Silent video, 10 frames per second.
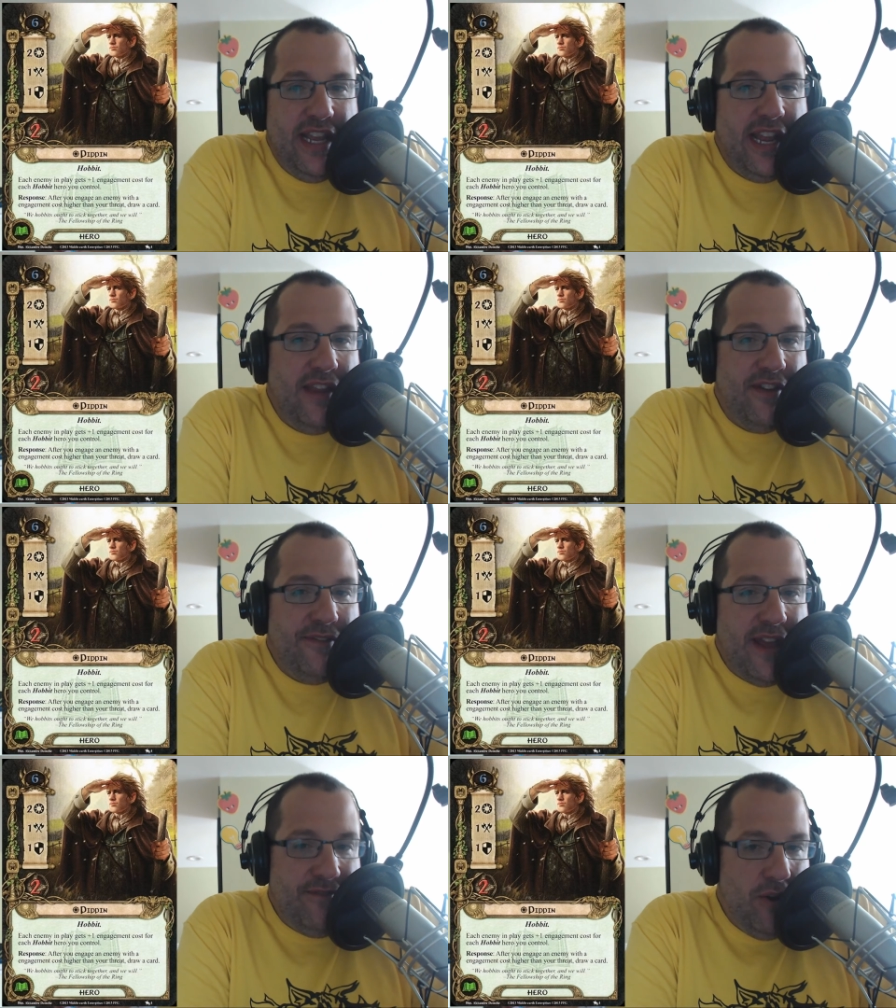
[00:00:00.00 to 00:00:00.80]
even
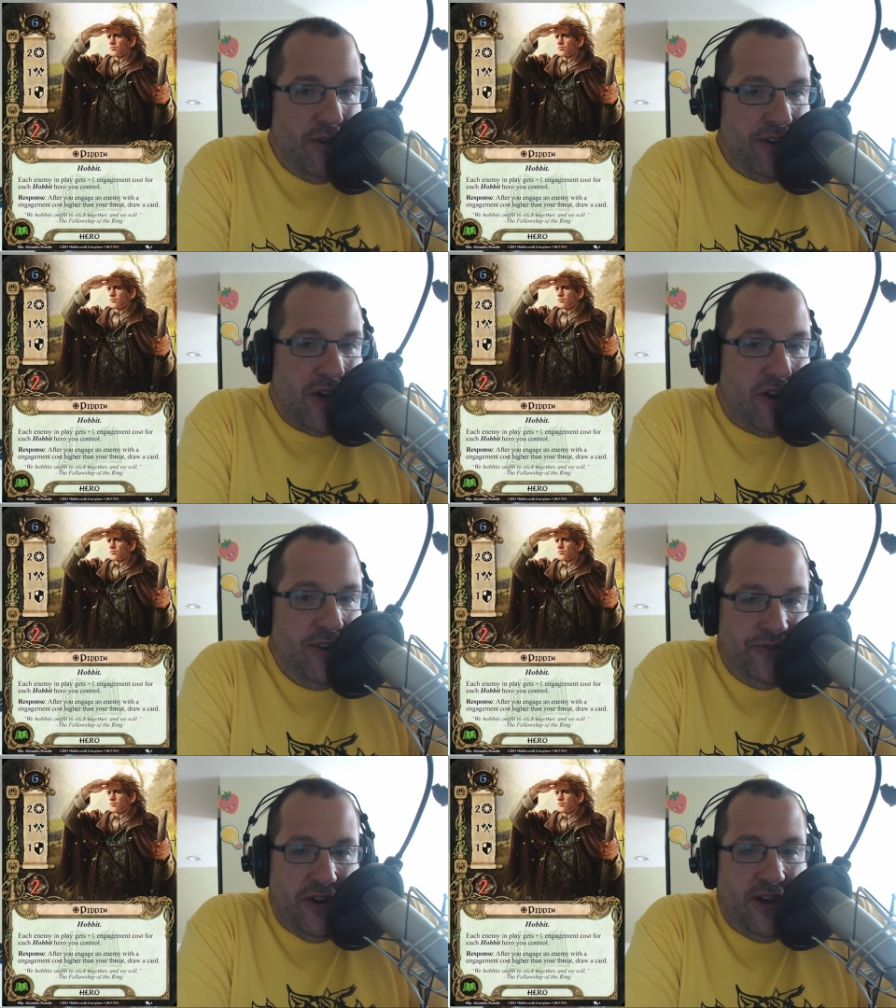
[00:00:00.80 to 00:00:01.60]
if you have no other
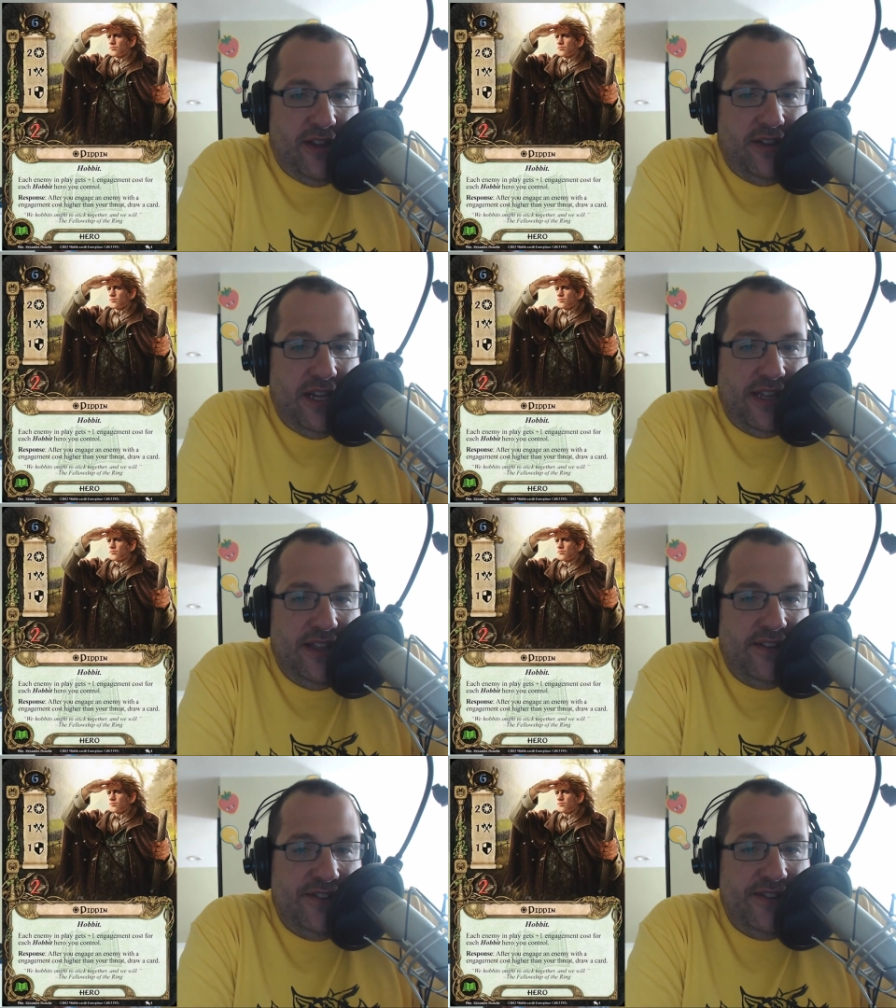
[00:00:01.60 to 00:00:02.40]
card draw like
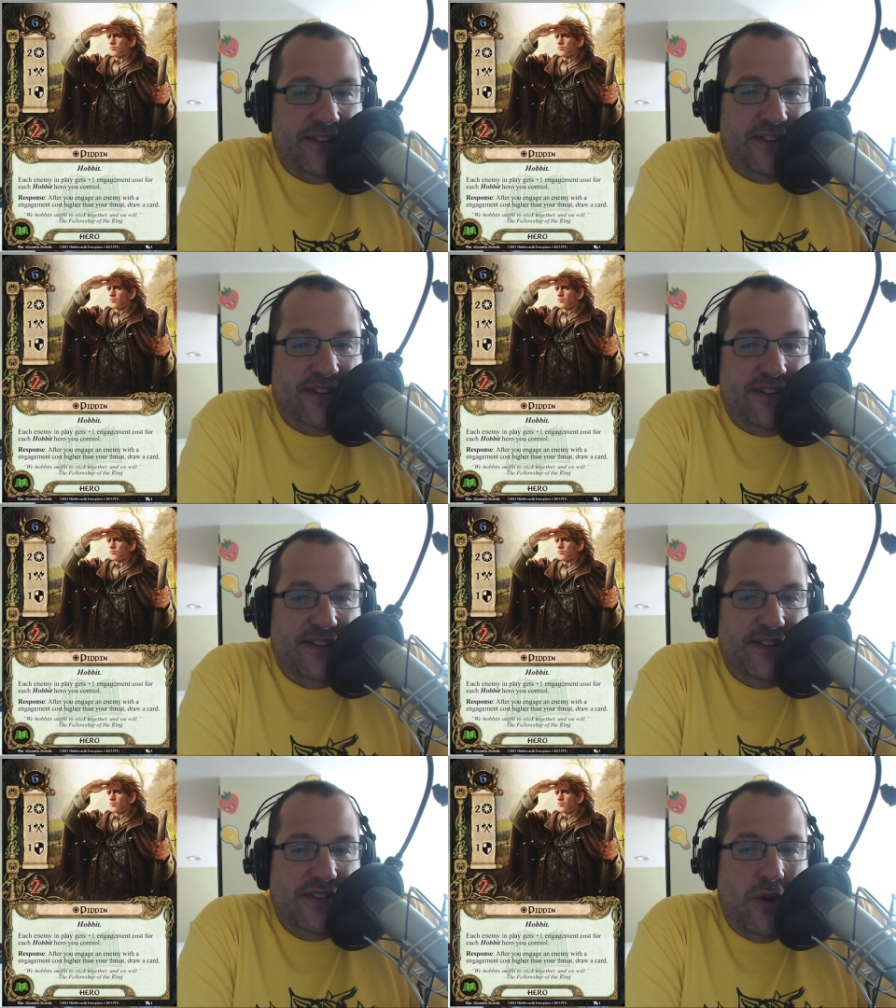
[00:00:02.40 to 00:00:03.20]
this
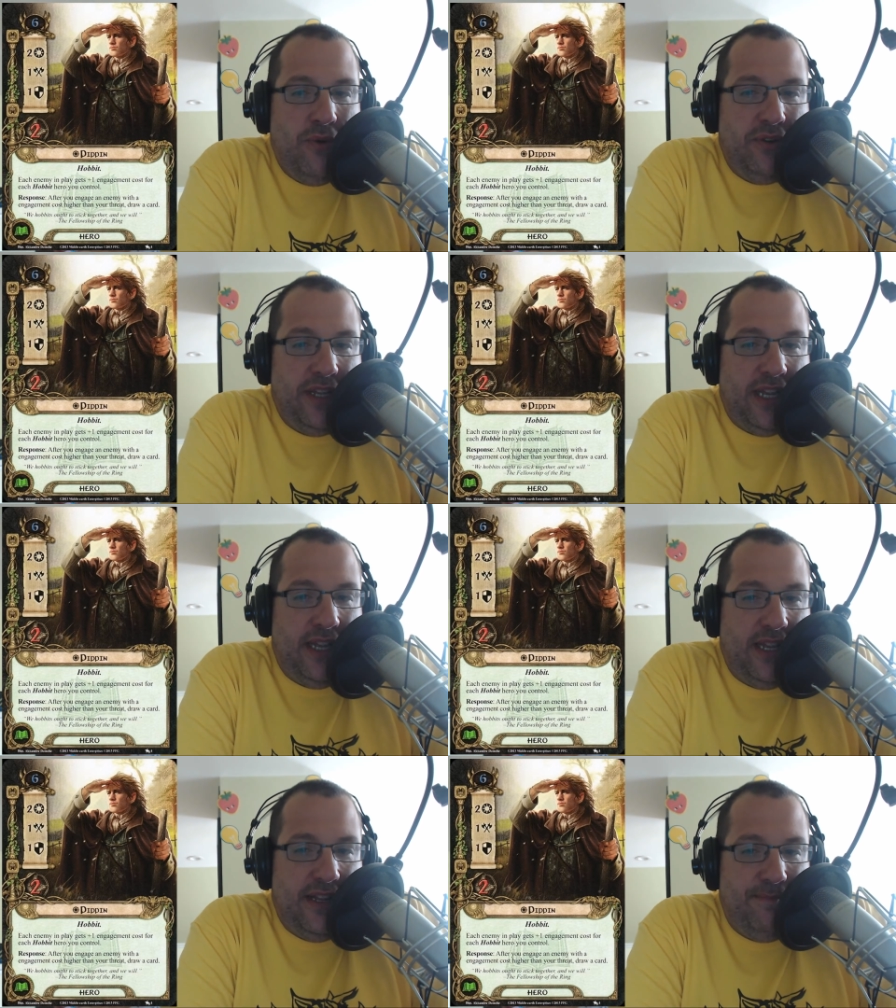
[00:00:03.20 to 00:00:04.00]
just
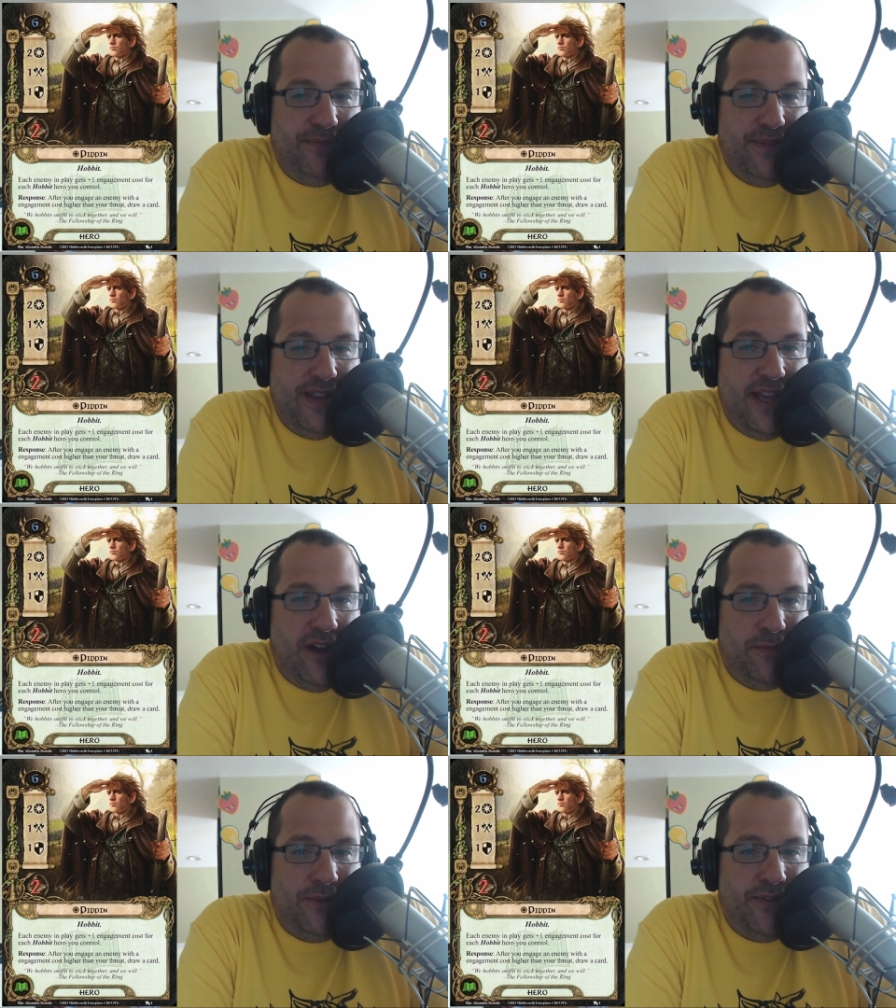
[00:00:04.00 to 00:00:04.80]
totally
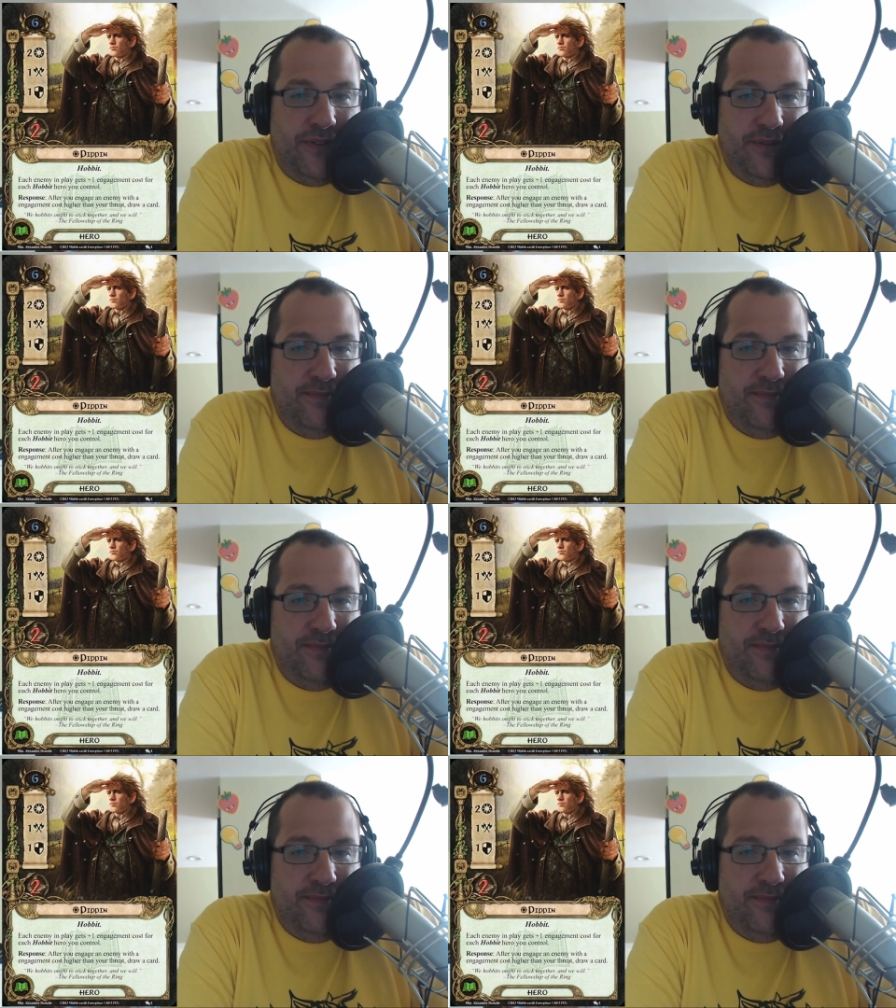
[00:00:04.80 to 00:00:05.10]
helps,